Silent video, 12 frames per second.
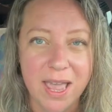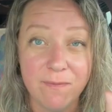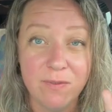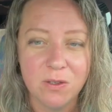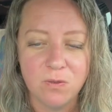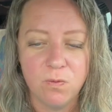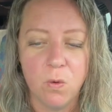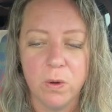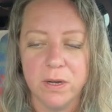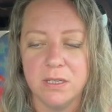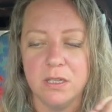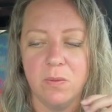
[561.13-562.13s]
It feels
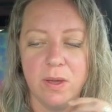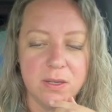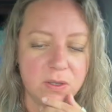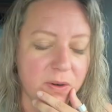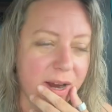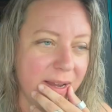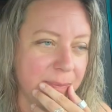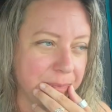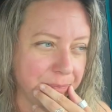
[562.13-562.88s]
foreign to us, right?